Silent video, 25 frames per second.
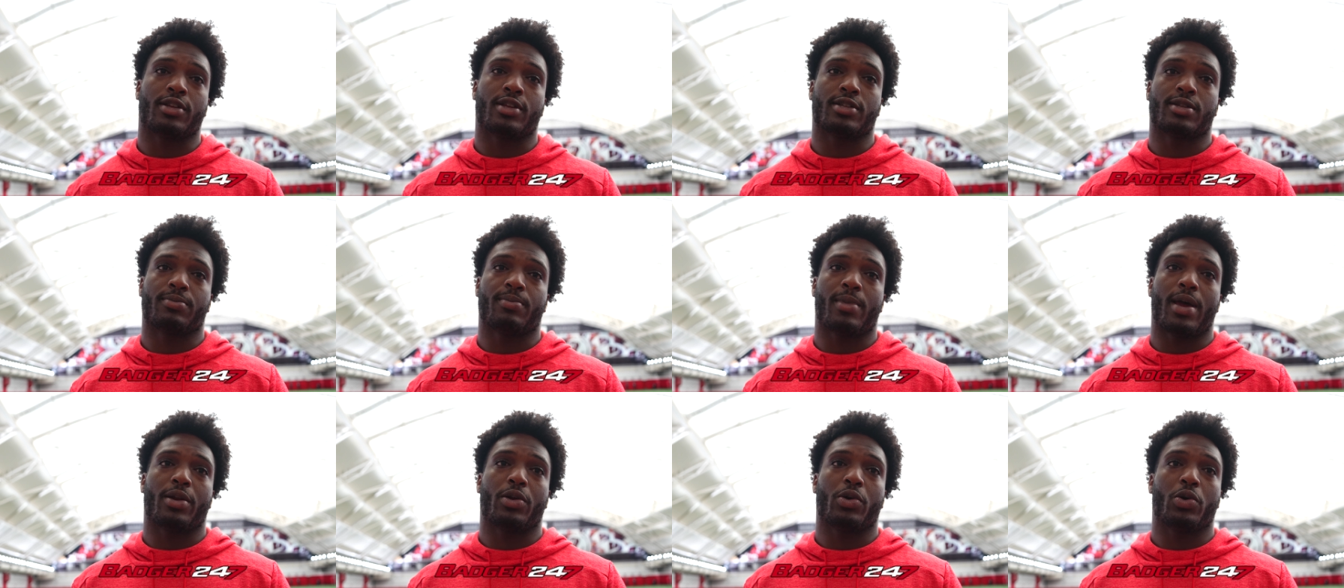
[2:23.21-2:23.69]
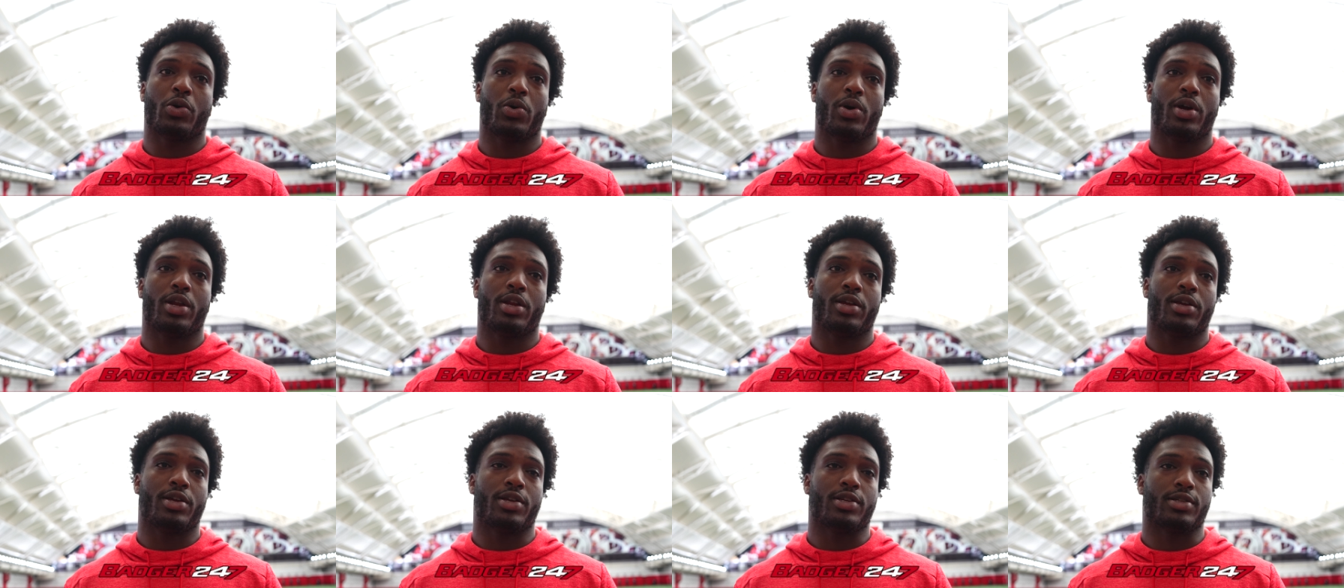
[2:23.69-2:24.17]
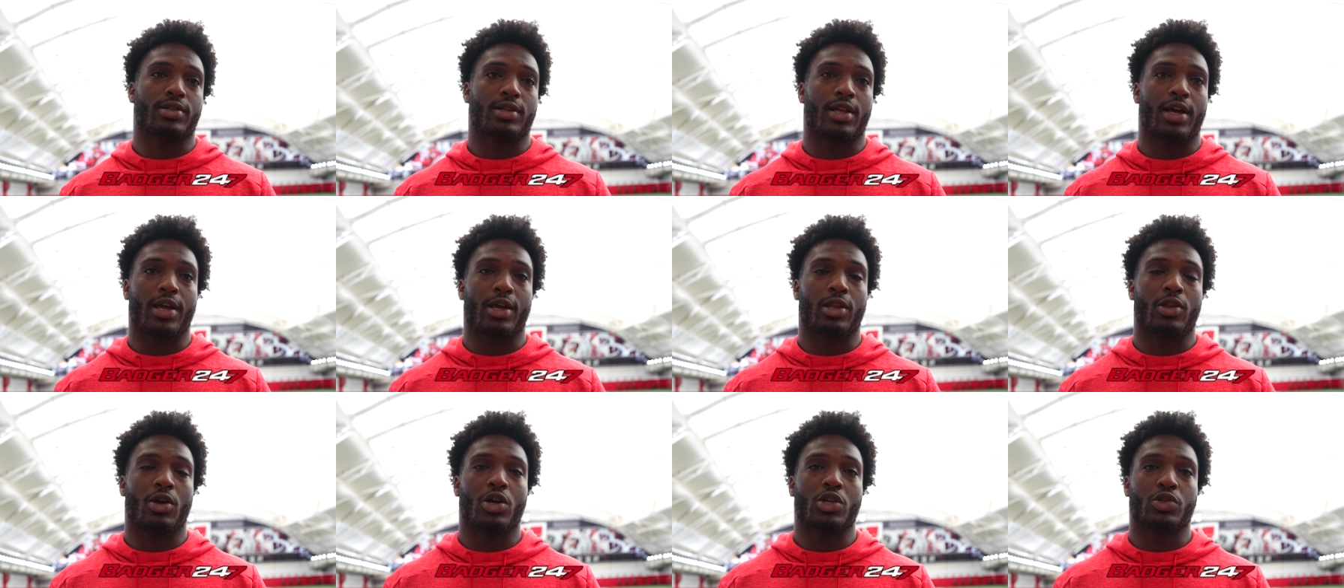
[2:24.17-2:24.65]
It doesn't matter who it is.
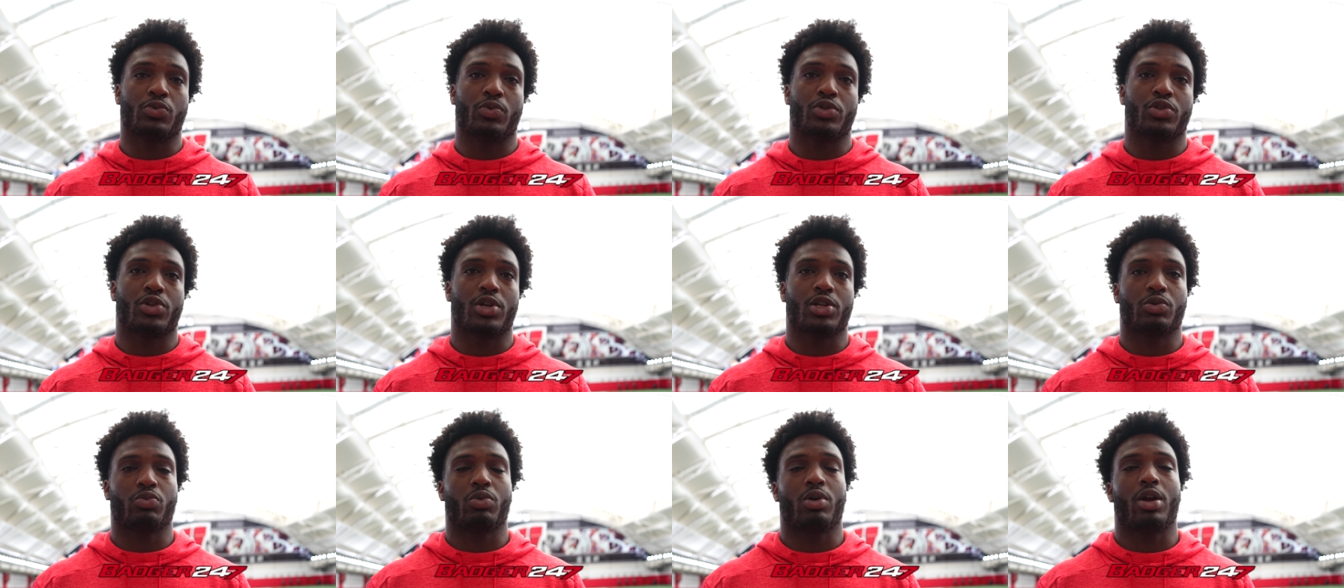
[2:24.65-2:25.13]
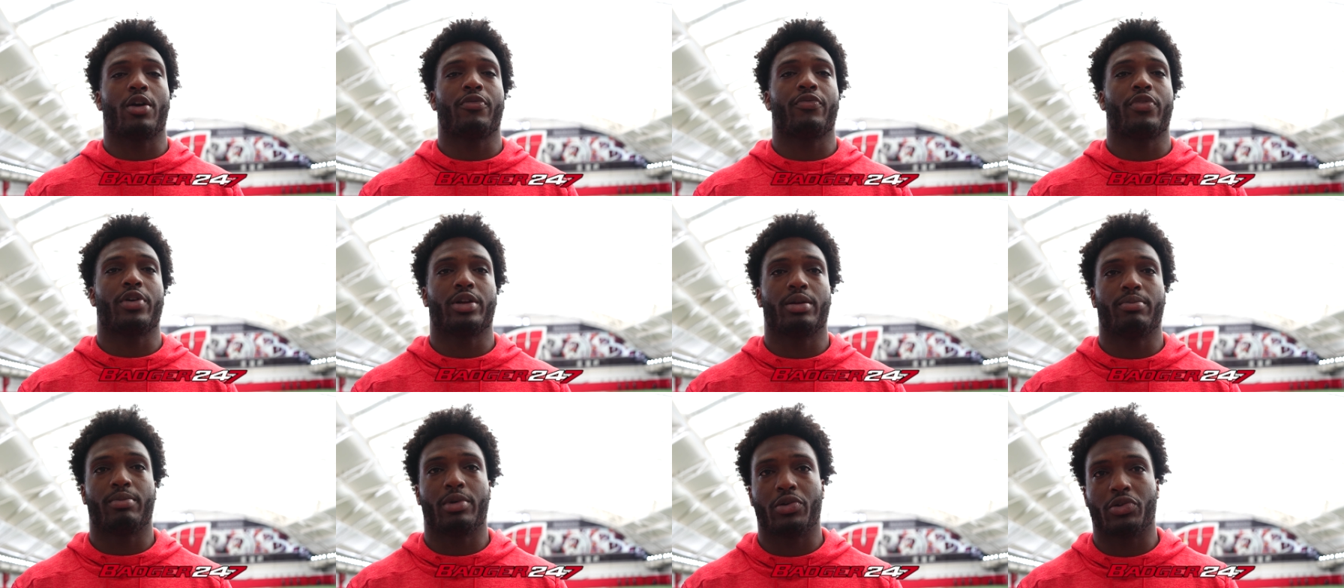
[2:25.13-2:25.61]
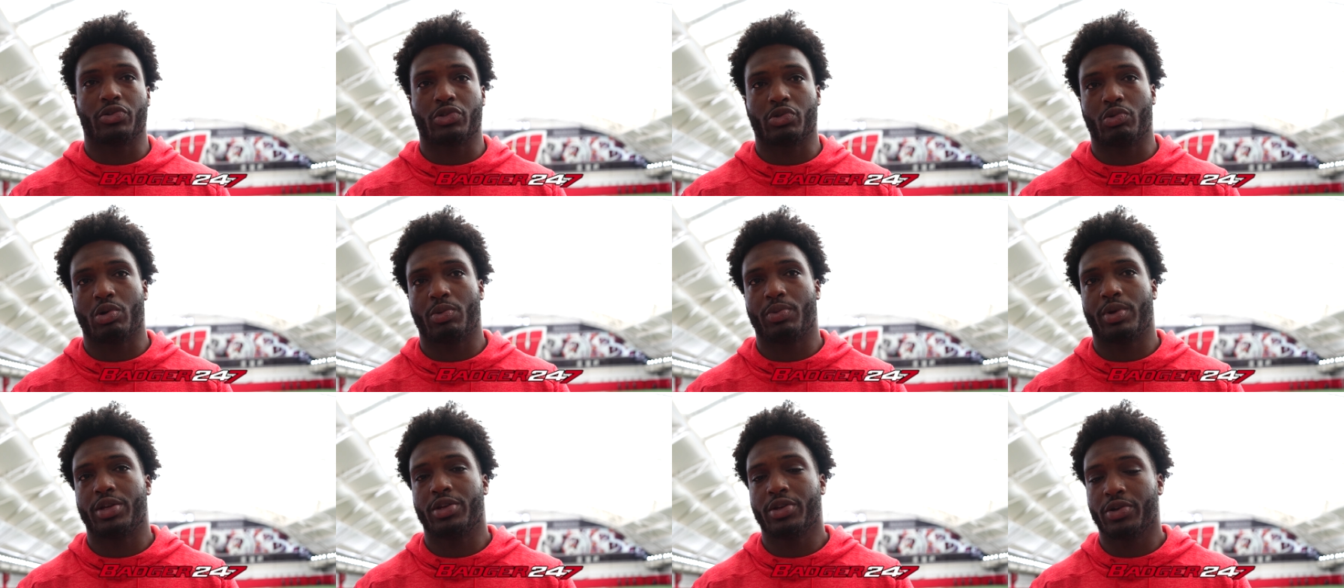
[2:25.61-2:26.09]
Like, as long as we trust where our fundamentals are,
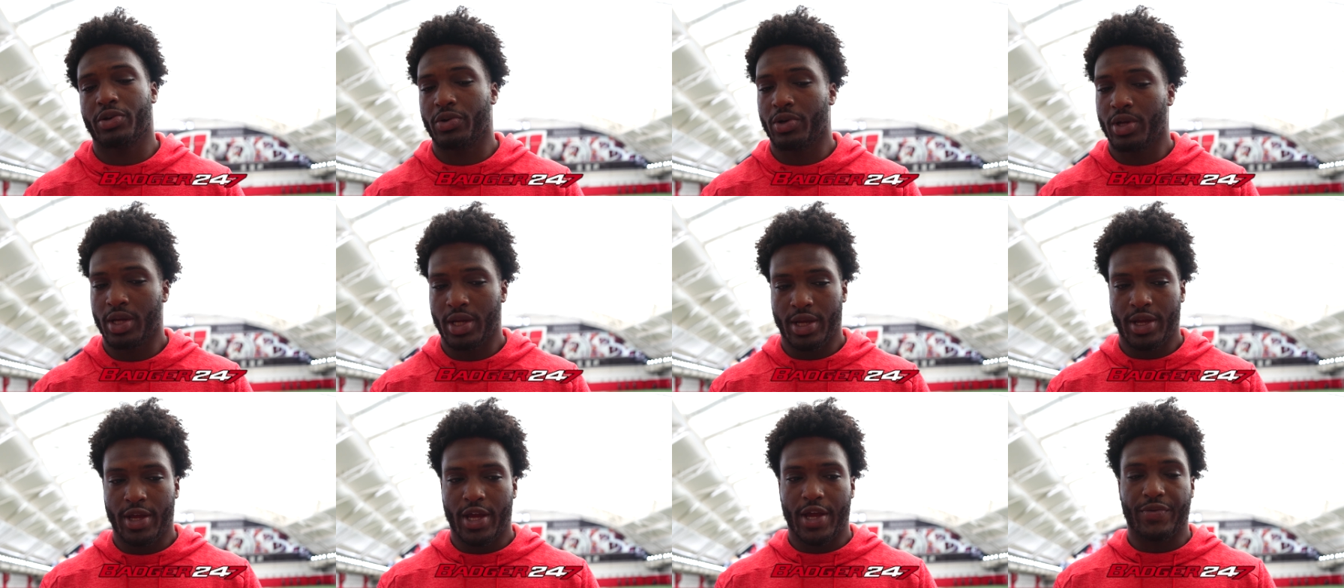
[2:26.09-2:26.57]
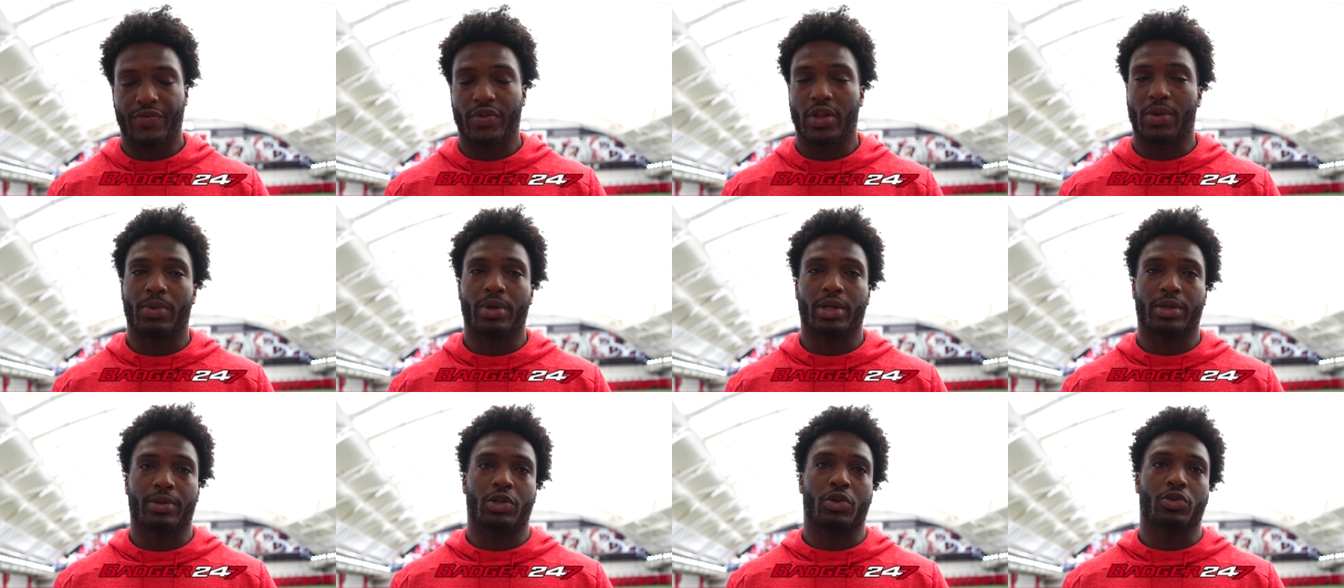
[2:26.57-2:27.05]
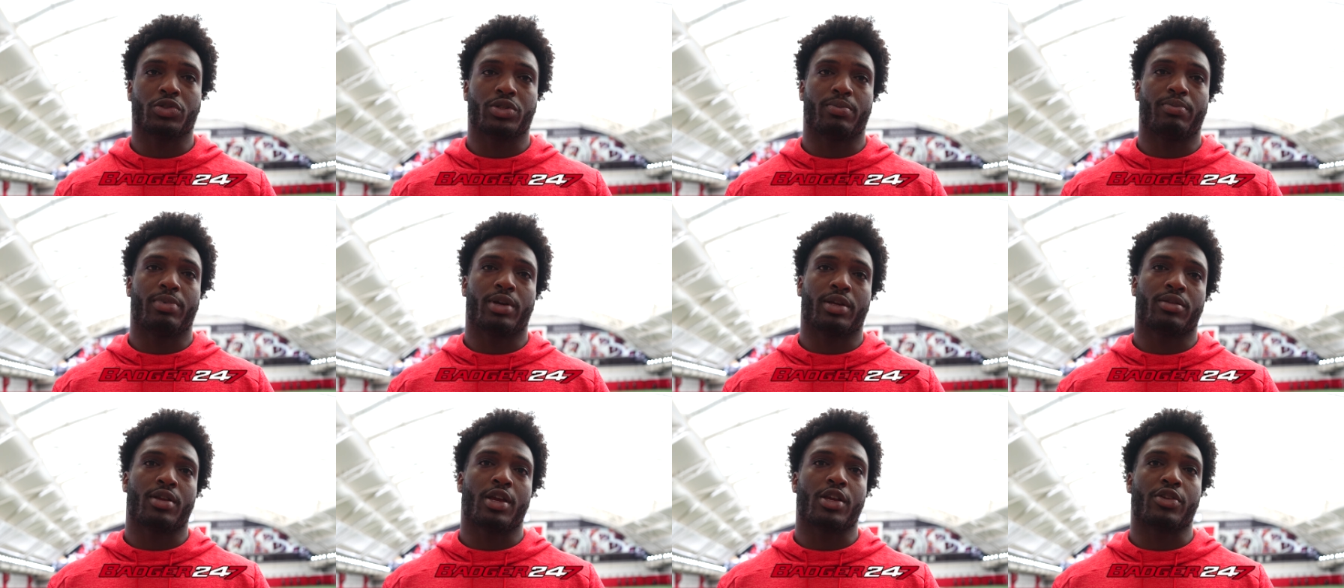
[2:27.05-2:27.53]
what we do, I feel like we could do
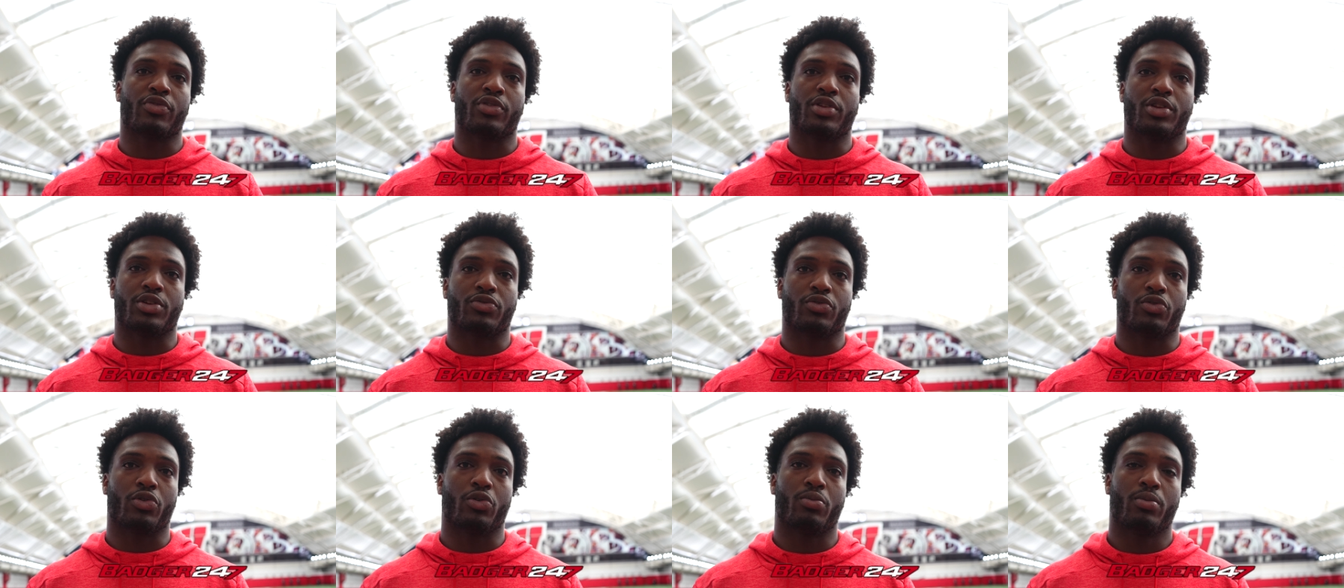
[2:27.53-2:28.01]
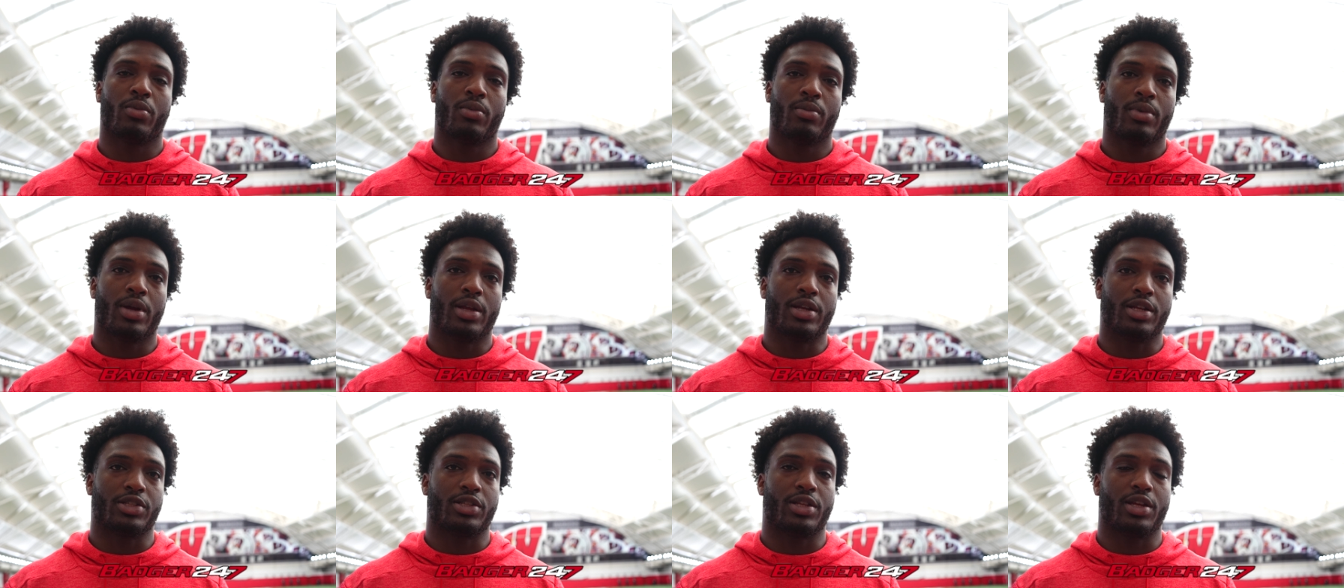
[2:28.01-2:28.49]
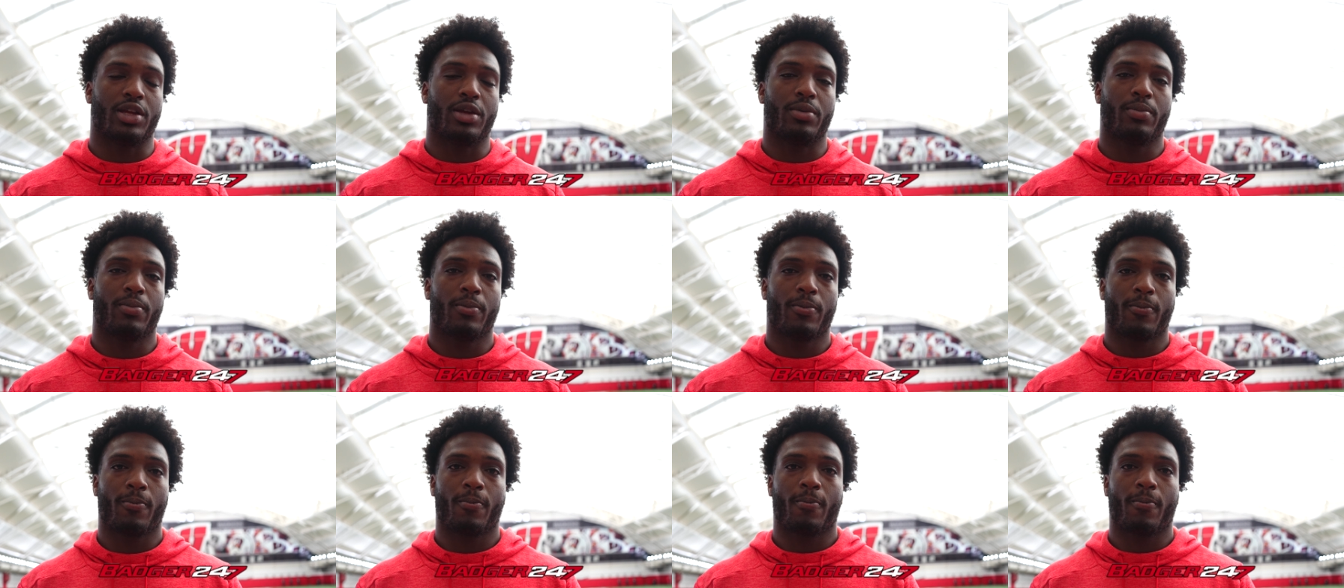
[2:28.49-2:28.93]
some big things for this room and this team